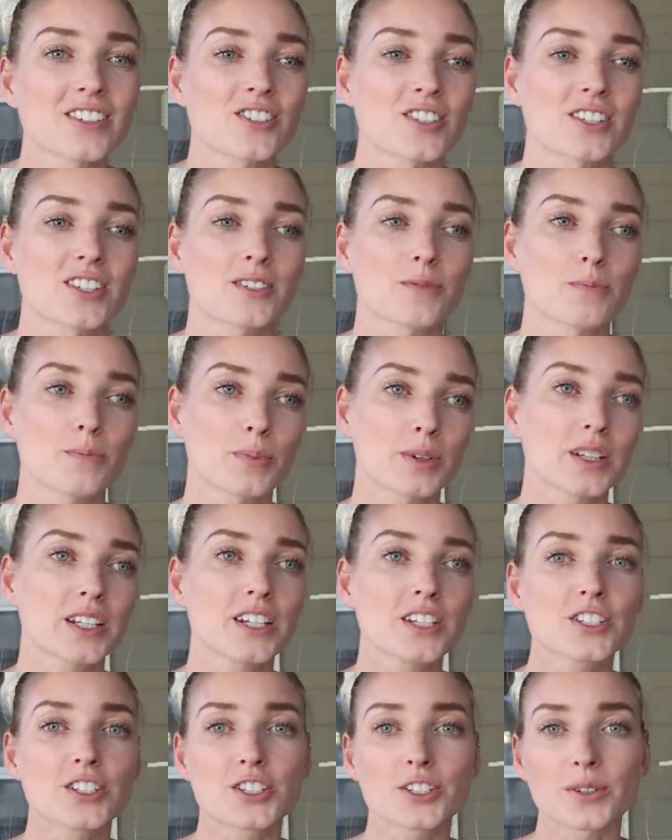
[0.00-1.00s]
just
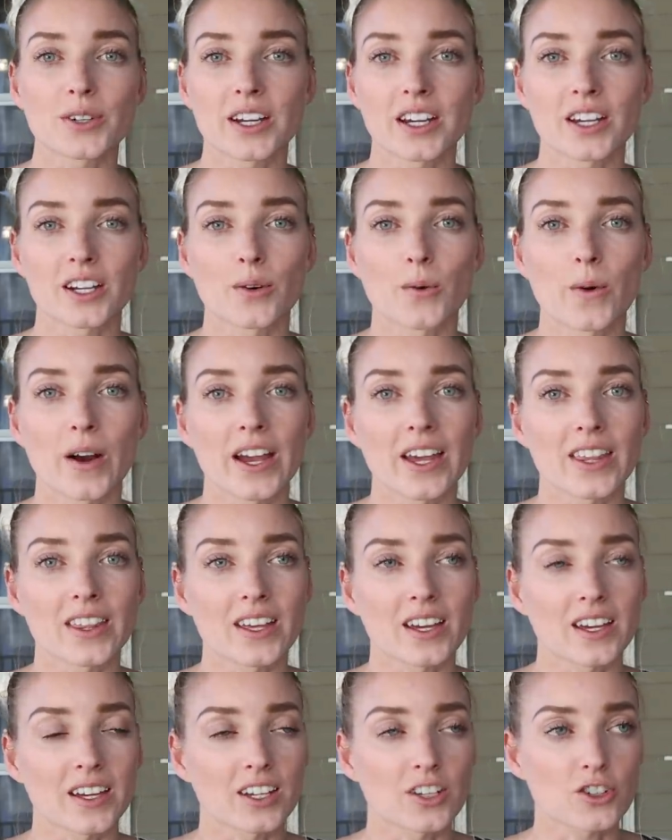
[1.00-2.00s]
please do it in a way
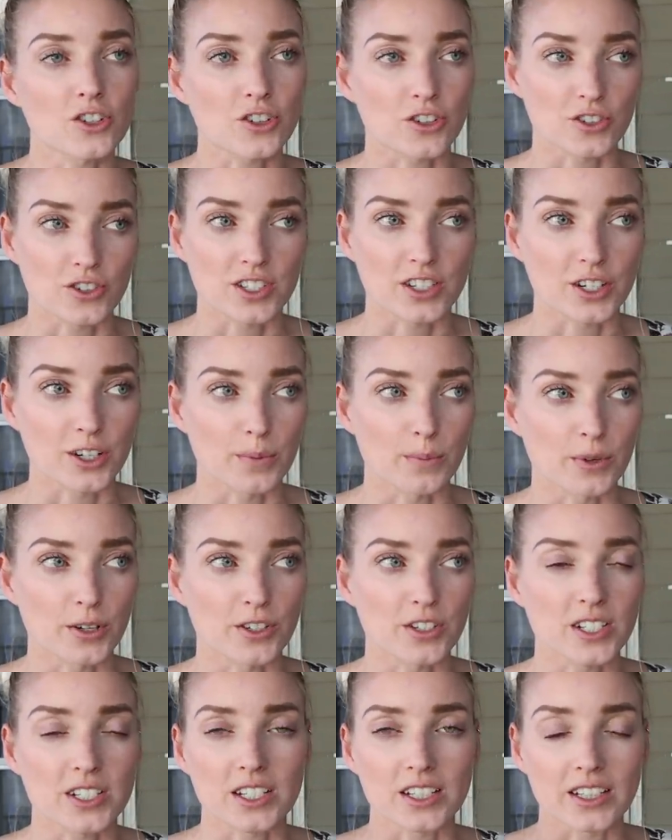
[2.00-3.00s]
that ensures that your
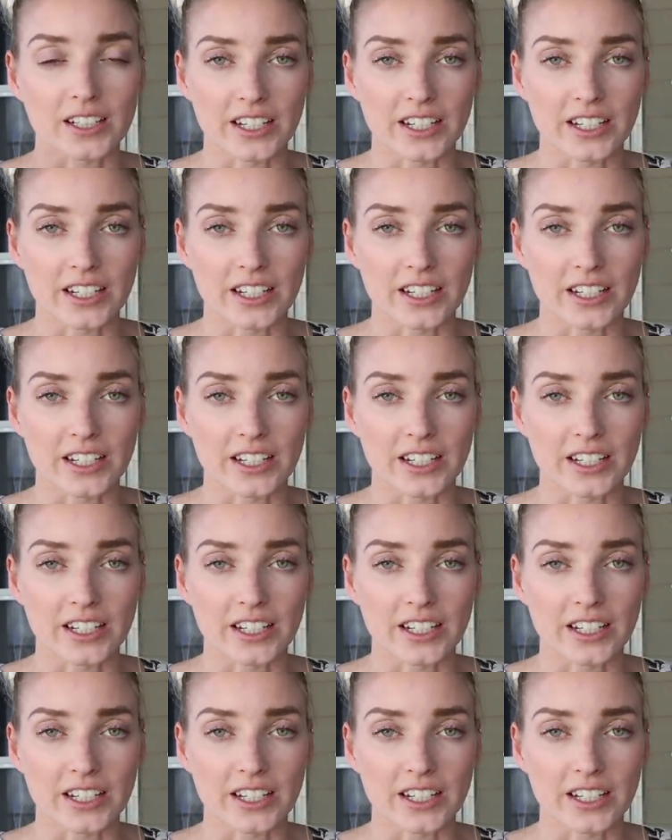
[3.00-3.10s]
bird doesn't